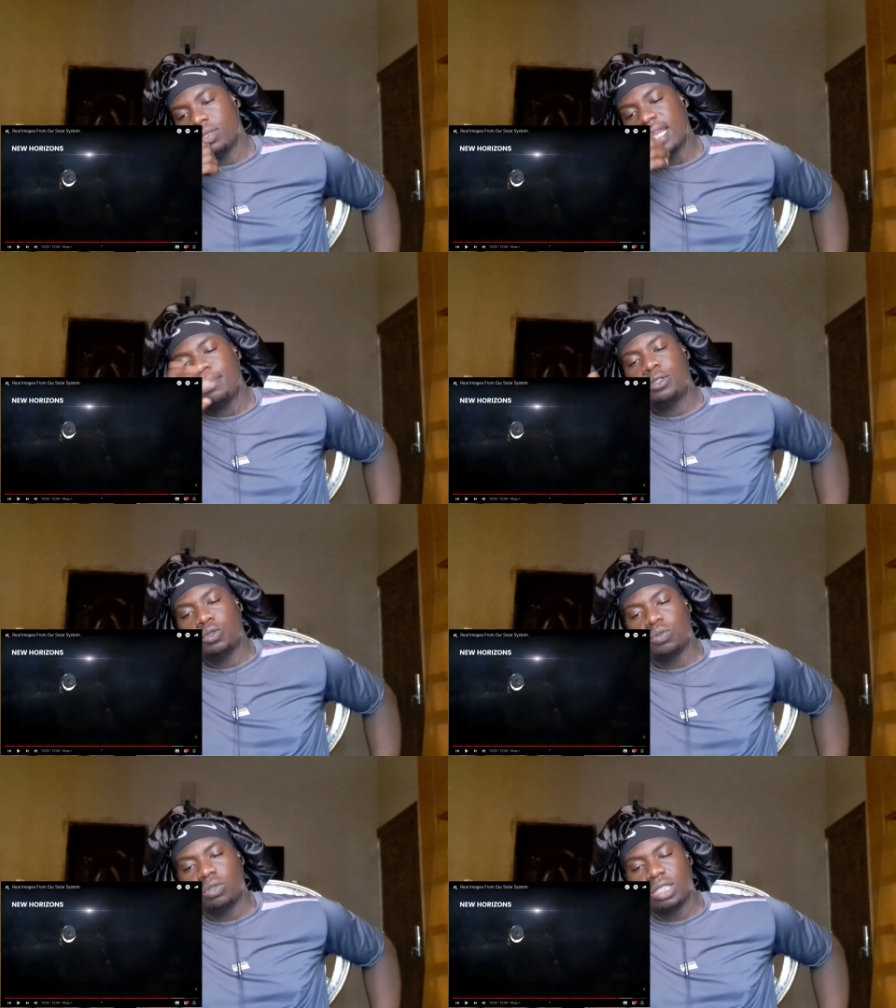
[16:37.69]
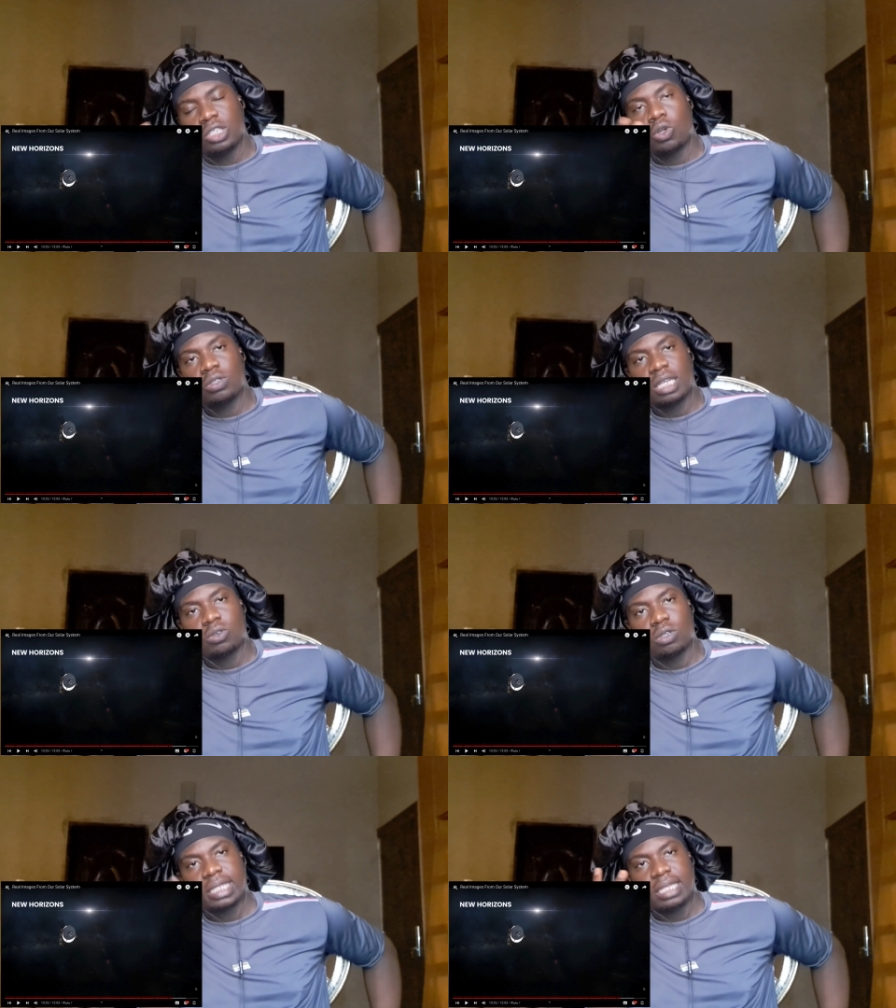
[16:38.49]
Neptune is closer
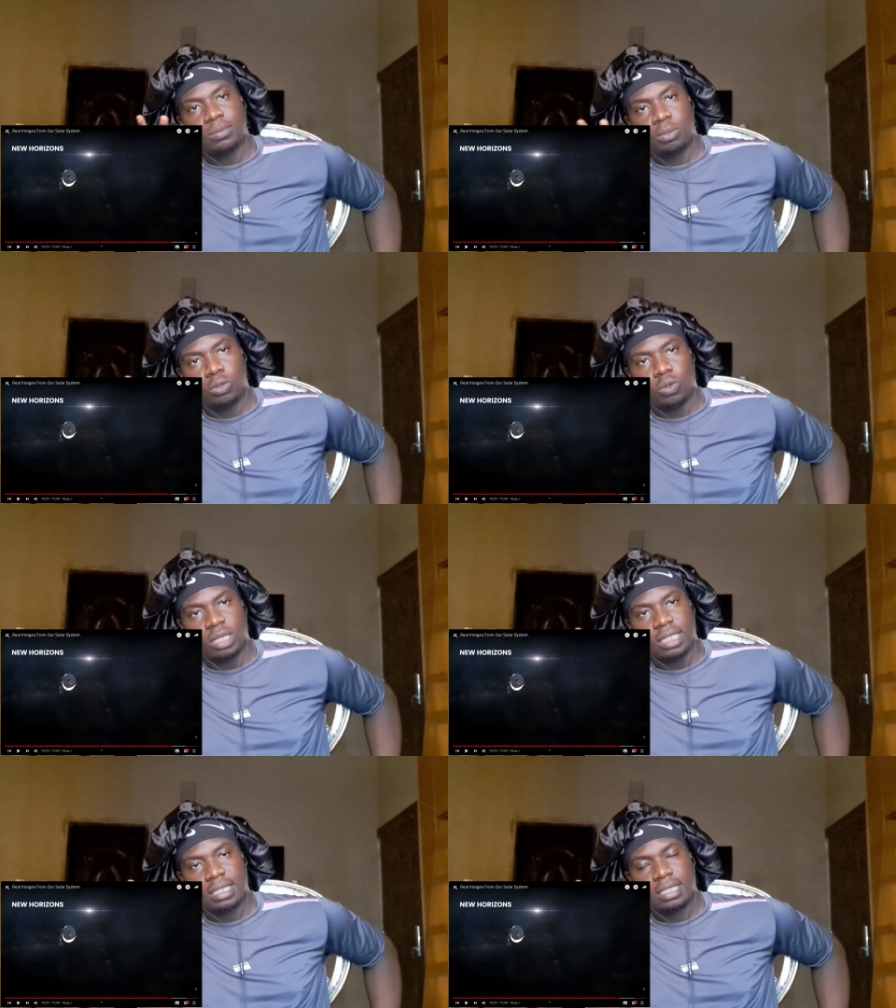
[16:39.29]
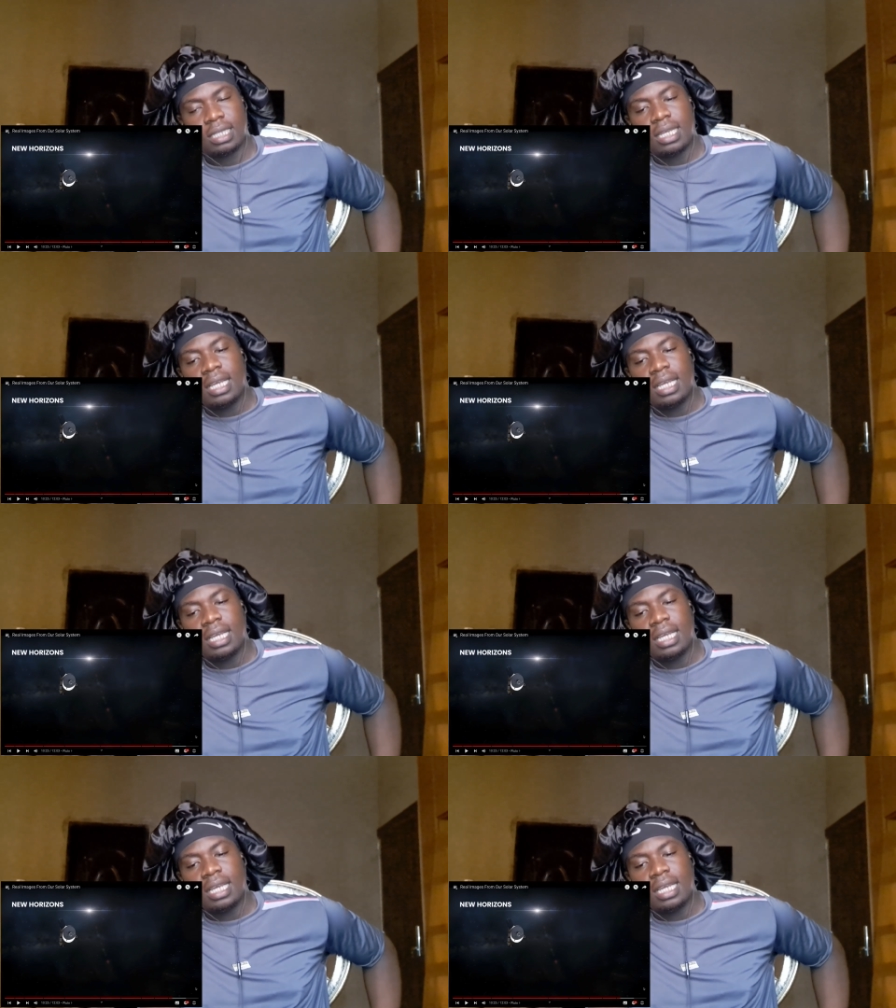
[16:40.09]
to us than Pluto is.